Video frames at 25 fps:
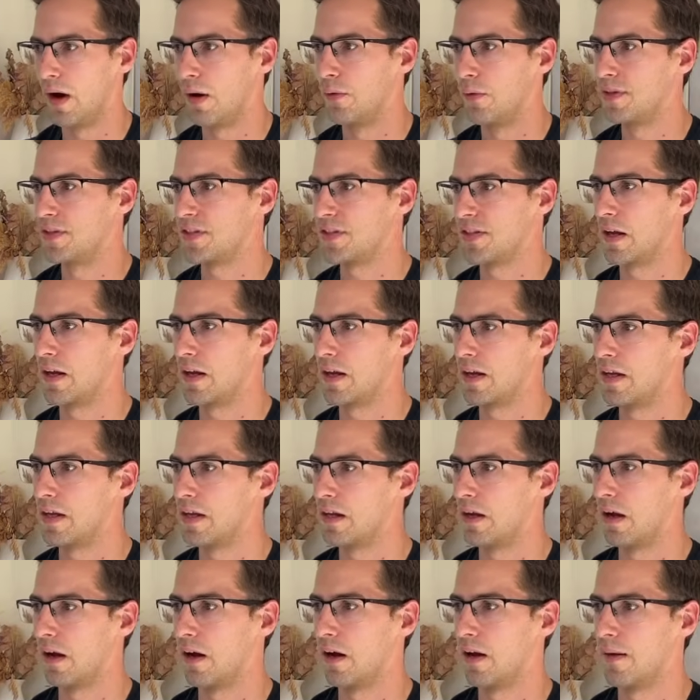I would
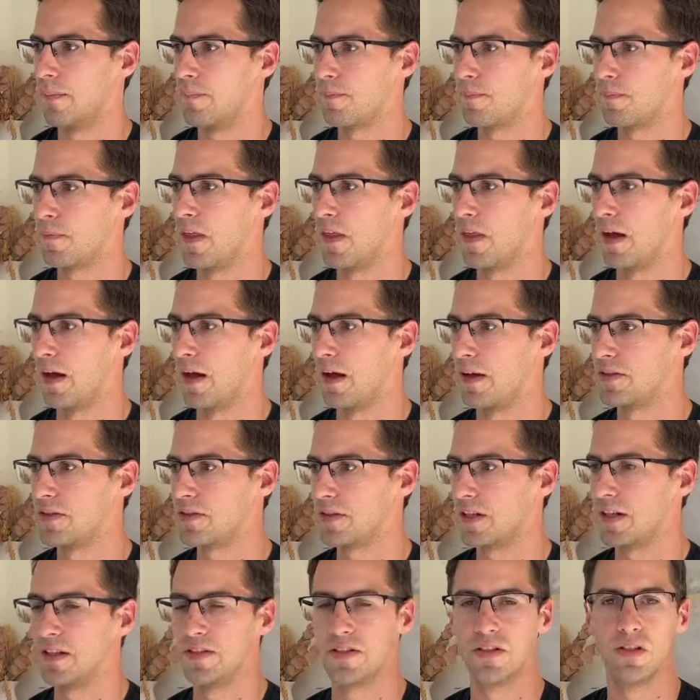say that
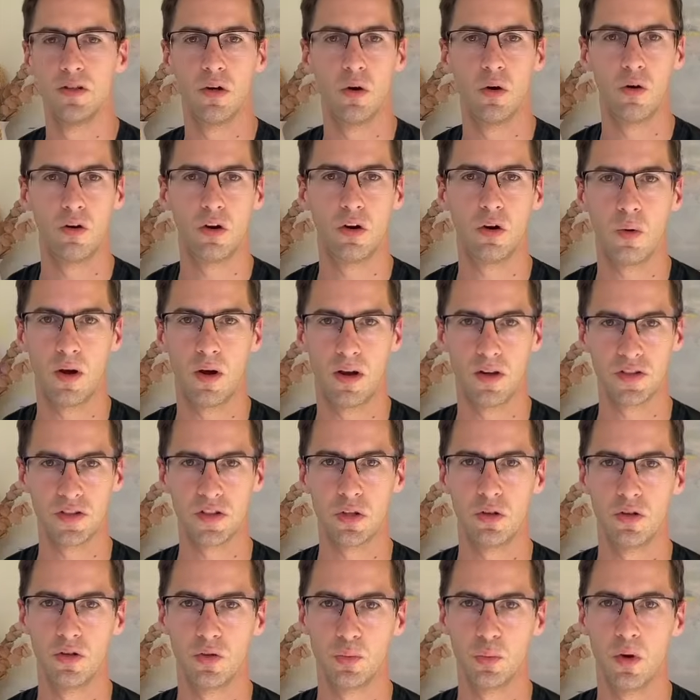it's not quite as
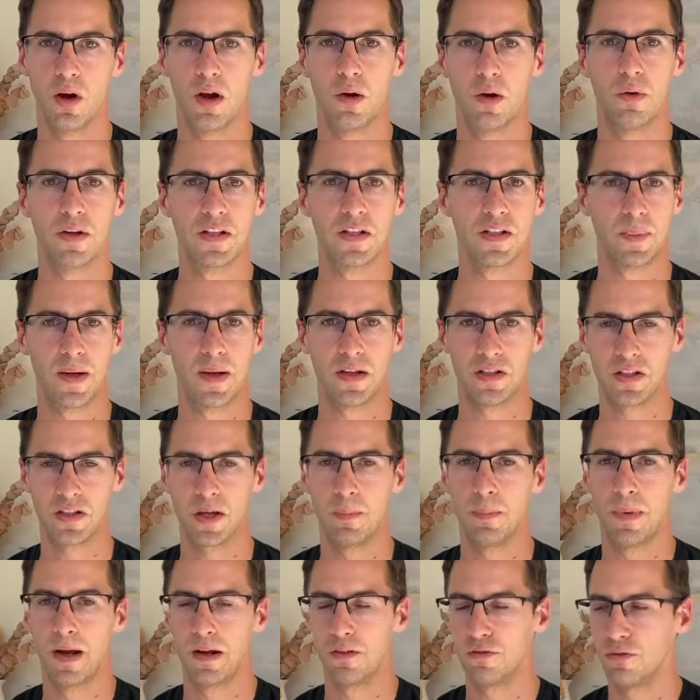good as what I would expect to
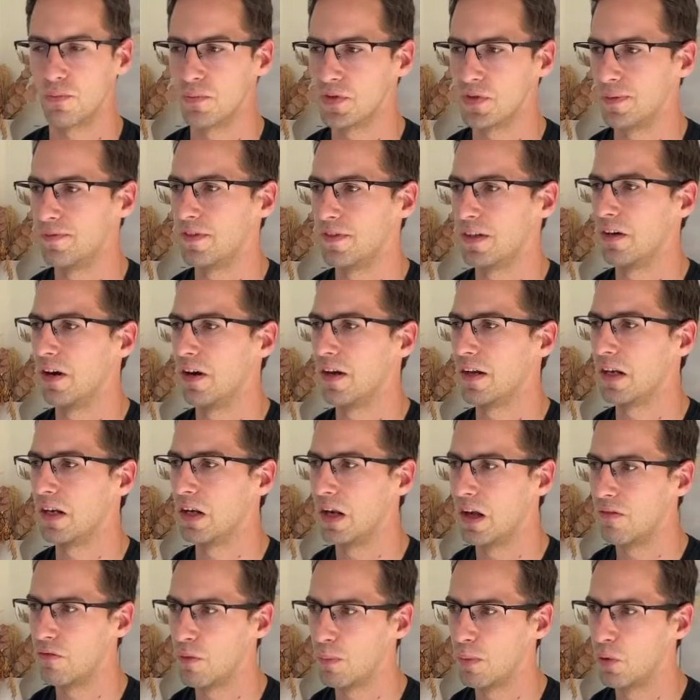come back from something like
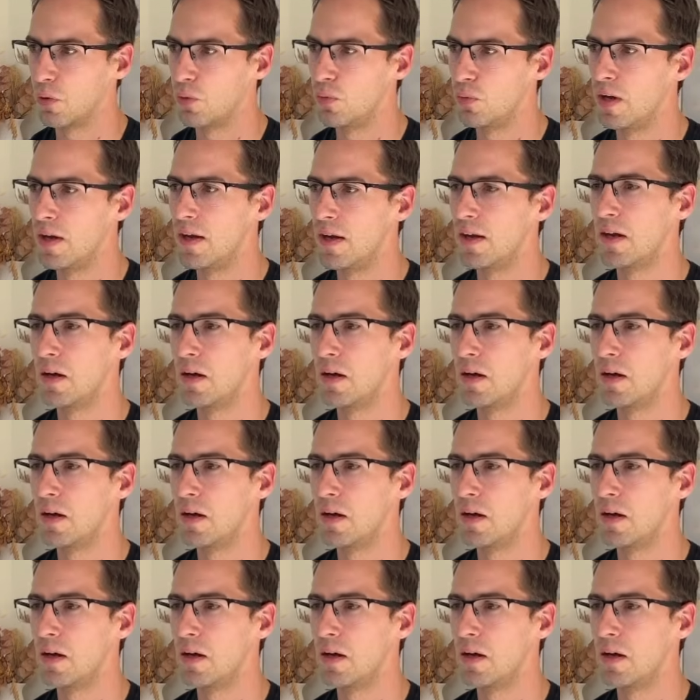Lovable.